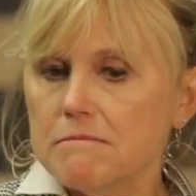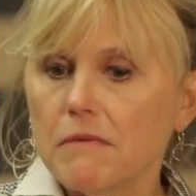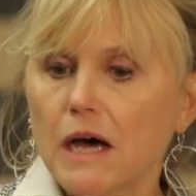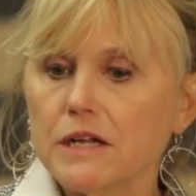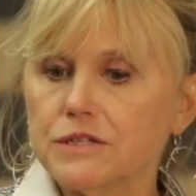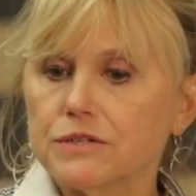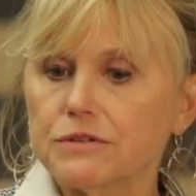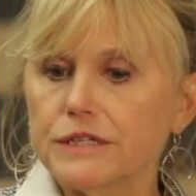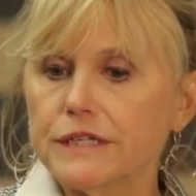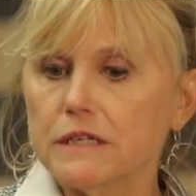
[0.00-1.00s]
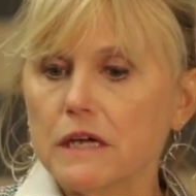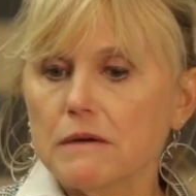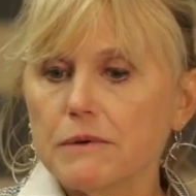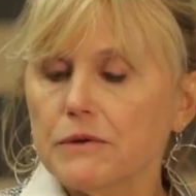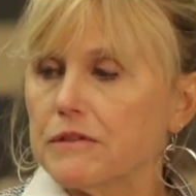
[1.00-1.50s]
monitoring
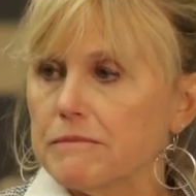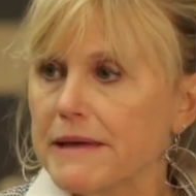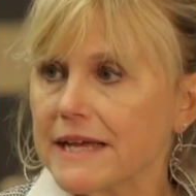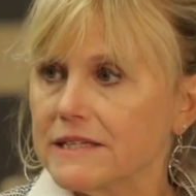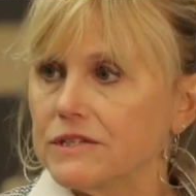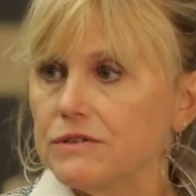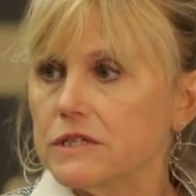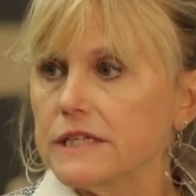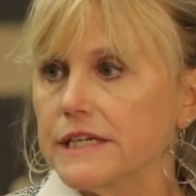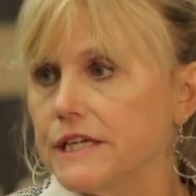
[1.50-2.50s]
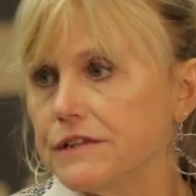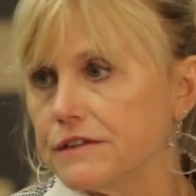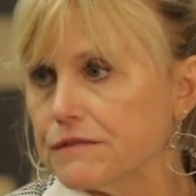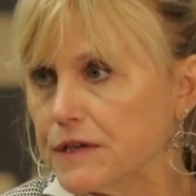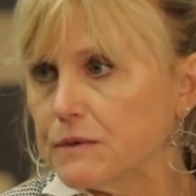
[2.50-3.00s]
both the magnitude of the hit and
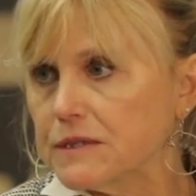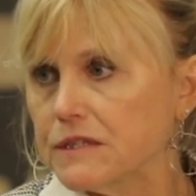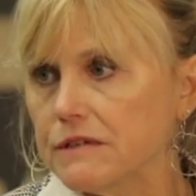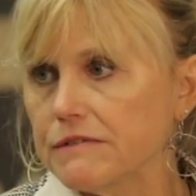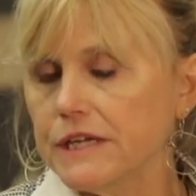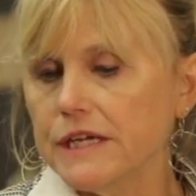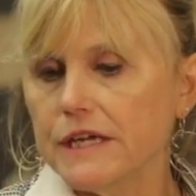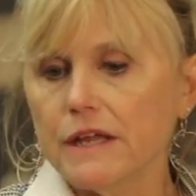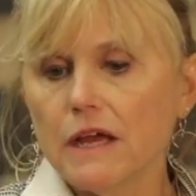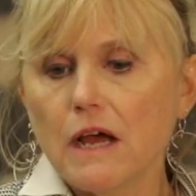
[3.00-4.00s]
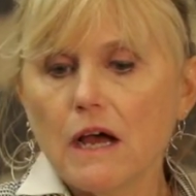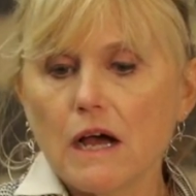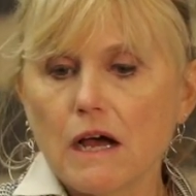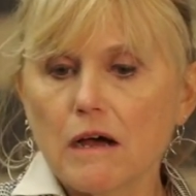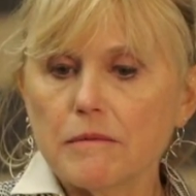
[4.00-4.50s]
the frequency of the hit.
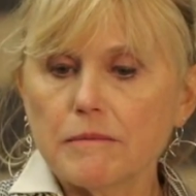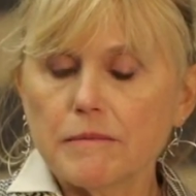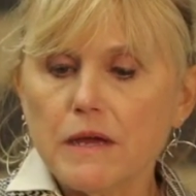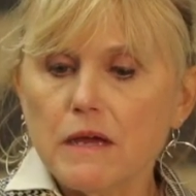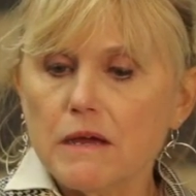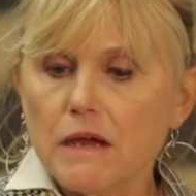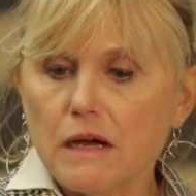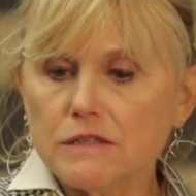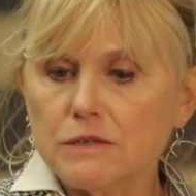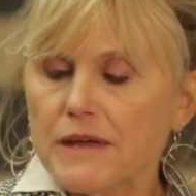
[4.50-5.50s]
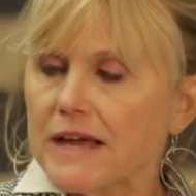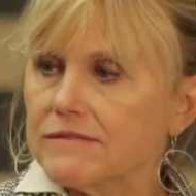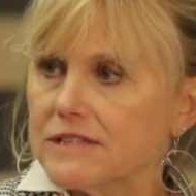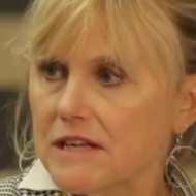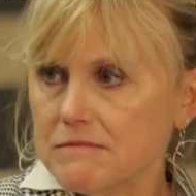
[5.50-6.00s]
So we
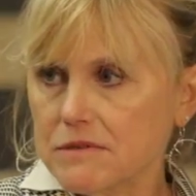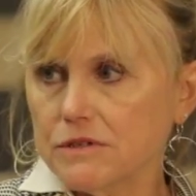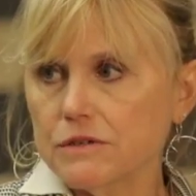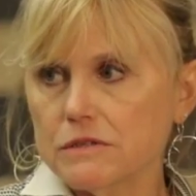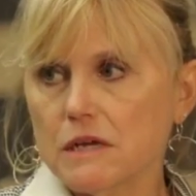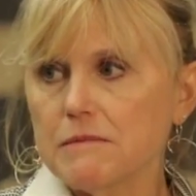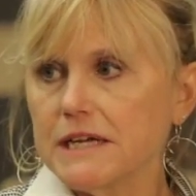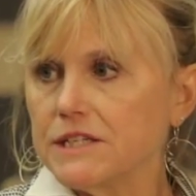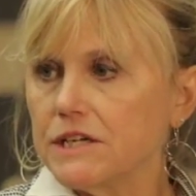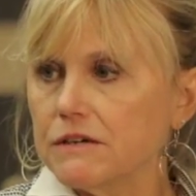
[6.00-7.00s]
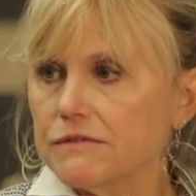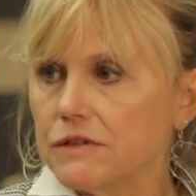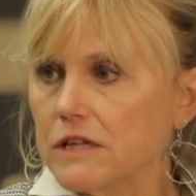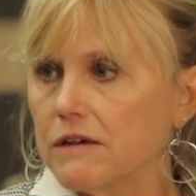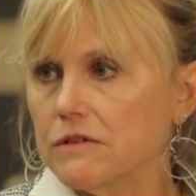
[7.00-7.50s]
have some idea of
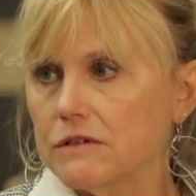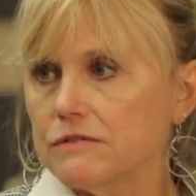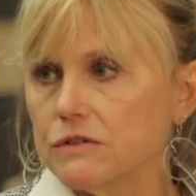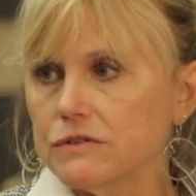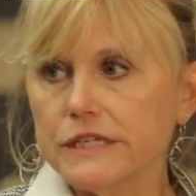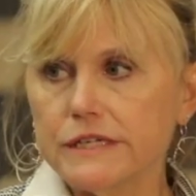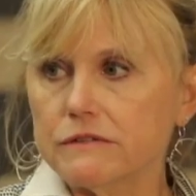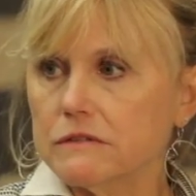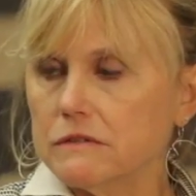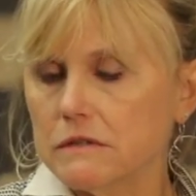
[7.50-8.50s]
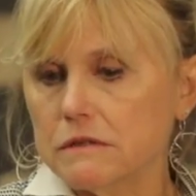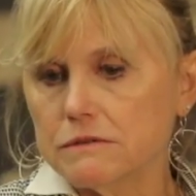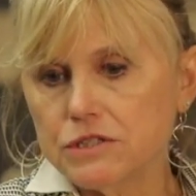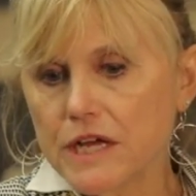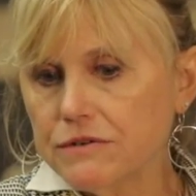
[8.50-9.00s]
the level of those hits. So
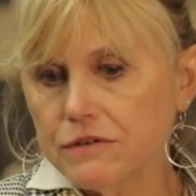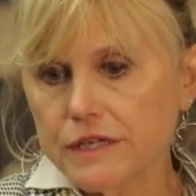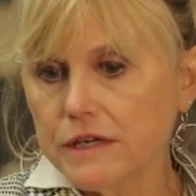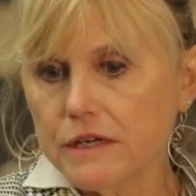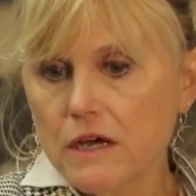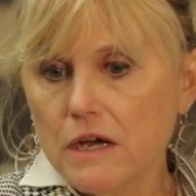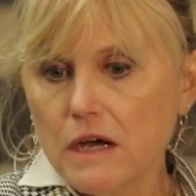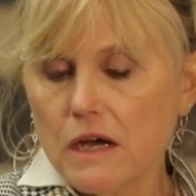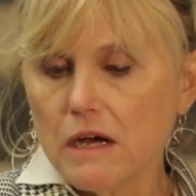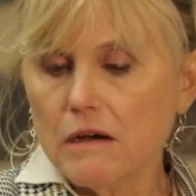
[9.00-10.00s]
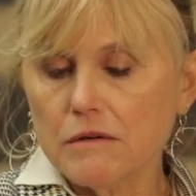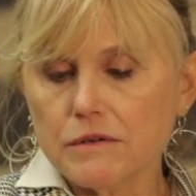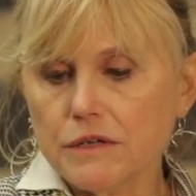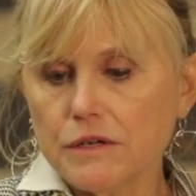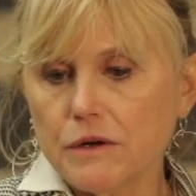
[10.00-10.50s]
generally,
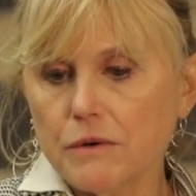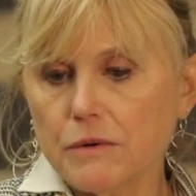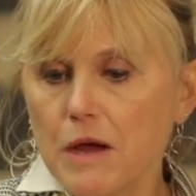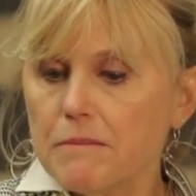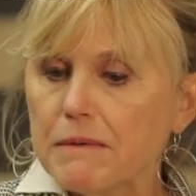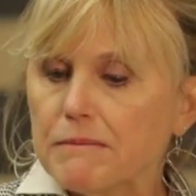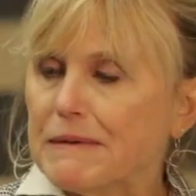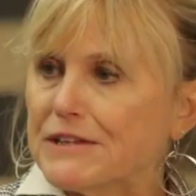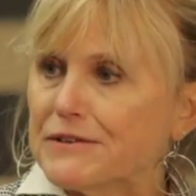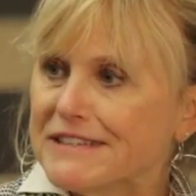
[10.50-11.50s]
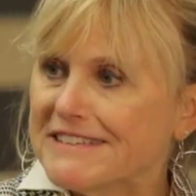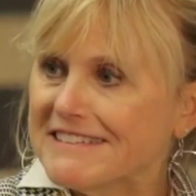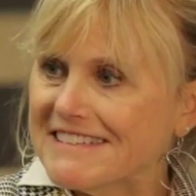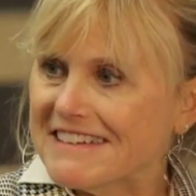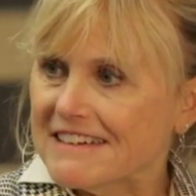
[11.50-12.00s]
but there
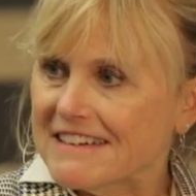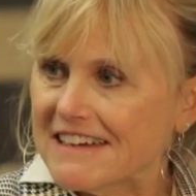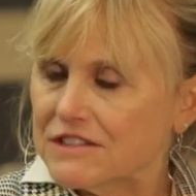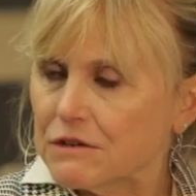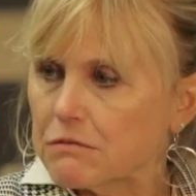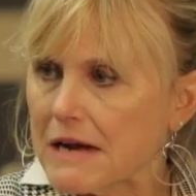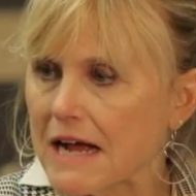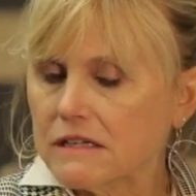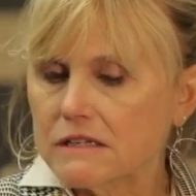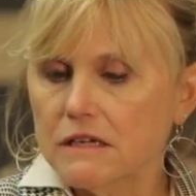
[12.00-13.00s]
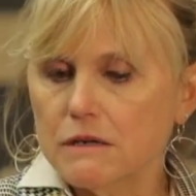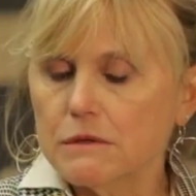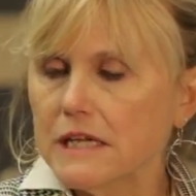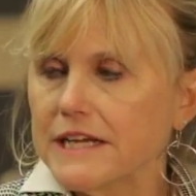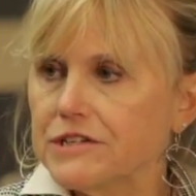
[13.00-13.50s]
isn't a direct
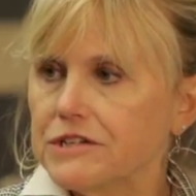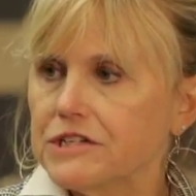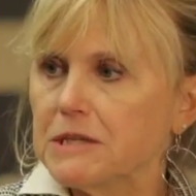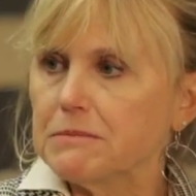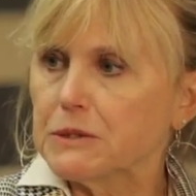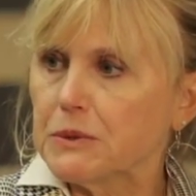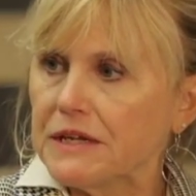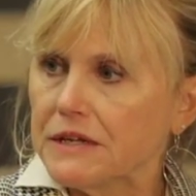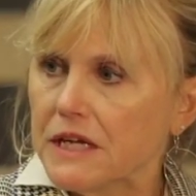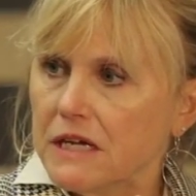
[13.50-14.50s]
relationship between